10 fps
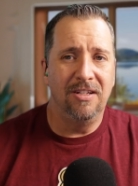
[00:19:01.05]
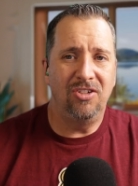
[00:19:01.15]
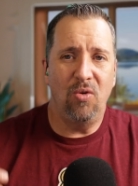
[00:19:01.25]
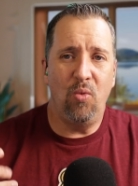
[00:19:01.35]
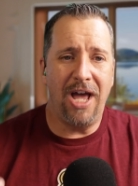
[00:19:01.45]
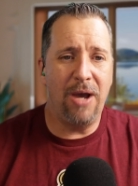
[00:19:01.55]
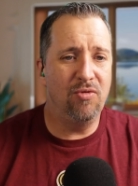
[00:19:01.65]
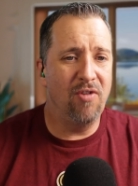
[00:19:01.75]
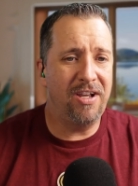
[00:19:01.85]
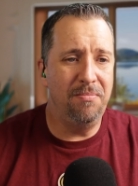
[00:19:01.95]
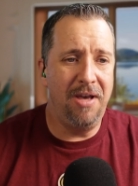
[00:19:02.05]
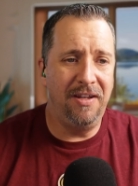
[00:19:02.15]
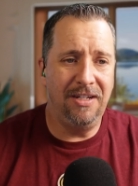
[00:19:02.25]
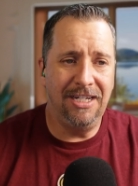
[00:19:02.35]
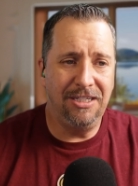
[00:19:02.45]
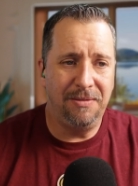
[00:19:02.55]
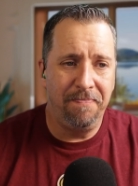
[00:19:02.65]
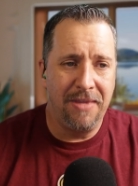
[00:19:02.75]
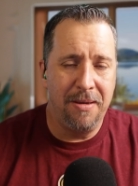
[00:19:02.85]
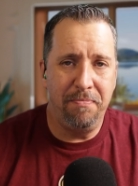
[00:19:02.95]
So, what I would recommend is
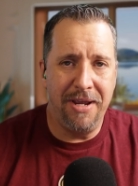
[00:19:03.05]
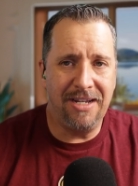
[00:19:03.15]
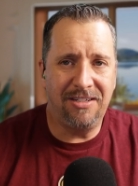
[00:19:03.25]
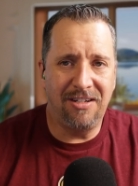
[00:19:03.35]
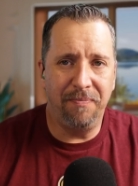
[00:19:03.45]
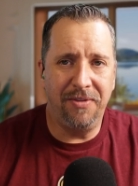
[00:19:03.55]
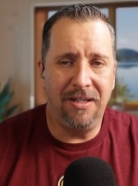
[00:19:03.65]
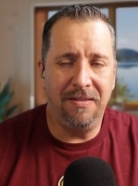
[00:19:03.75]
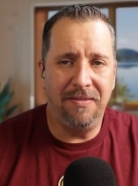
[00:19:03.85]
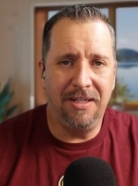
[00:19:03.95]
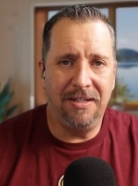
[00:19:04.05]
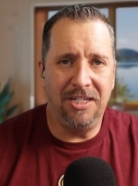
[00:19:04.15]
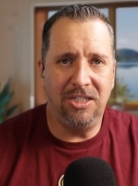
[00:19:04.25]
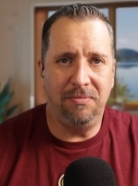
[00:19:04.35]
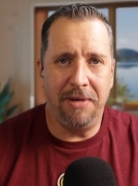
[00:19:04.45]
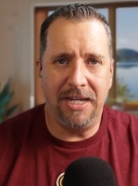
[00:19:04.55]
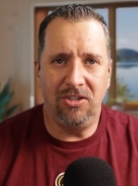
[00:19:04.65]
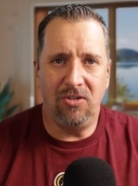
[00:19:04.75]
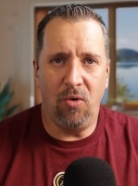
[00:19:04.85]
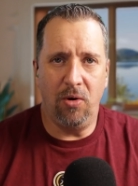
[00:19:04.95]
pick something that is
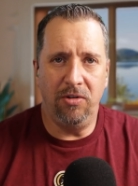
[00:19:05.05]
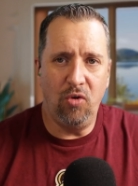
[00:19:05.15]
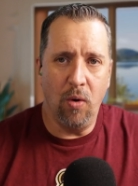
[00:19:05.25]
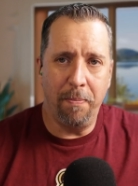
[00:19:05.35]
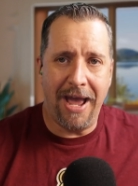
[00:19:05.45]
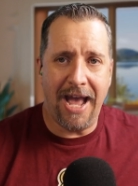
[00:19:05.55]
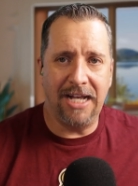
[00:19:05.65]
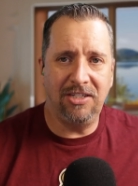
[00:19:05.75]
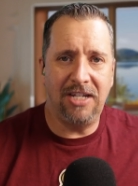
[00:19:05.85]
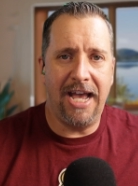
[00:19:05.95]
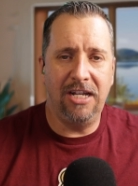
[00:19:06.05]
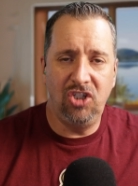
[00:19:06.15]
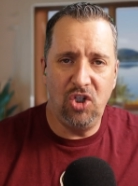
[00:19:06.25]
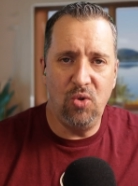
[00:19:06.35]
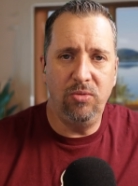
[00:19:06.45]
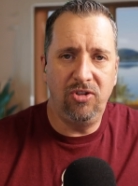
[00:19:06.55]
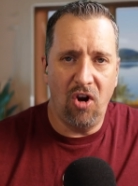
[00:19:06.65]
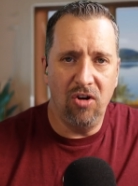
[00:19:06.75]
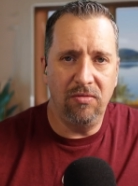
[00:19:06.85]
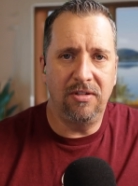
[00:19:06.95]
based on your past as you
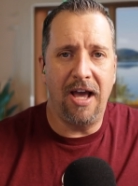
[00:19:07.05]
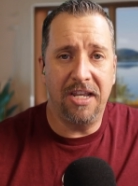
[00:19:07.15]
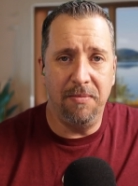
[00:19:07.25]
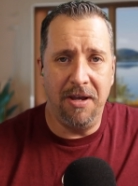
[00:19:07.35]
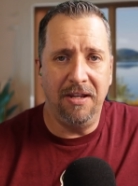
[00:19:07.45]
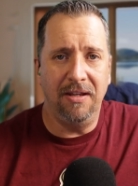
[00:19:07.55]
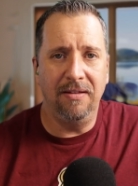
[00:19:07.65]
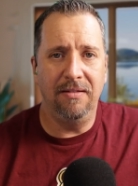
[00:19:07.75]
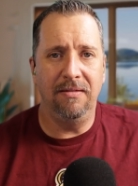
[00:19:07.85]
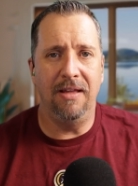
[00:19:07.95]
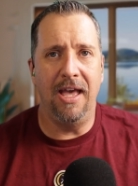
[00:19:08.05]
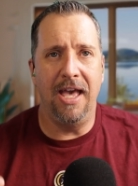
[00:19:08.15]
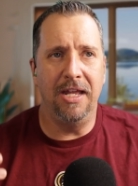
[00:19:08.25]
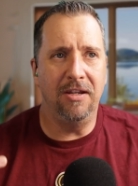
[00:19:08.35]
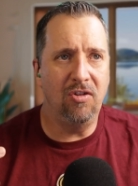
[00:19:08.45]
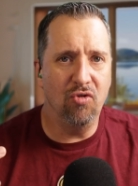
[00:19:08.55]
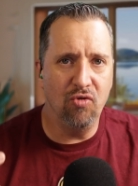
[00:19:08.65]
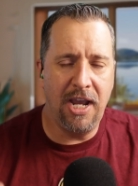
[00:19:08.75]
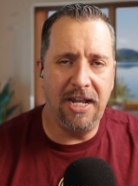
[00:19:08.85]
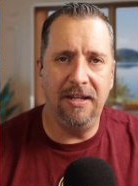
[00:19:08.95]
start documenting and
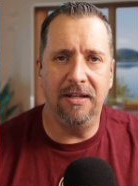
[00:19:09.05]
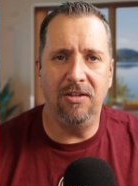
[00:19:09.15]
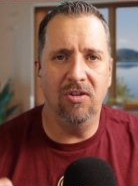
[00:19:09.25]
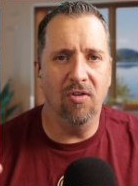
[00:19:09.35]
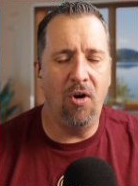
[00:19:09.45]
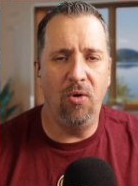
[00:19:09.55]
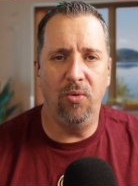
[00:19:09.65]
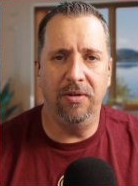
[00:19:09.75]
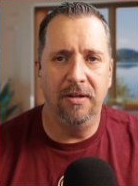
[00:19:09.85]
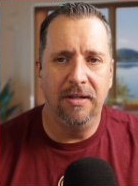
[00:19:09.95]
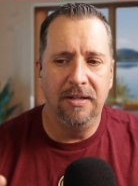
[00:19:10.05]
creating your own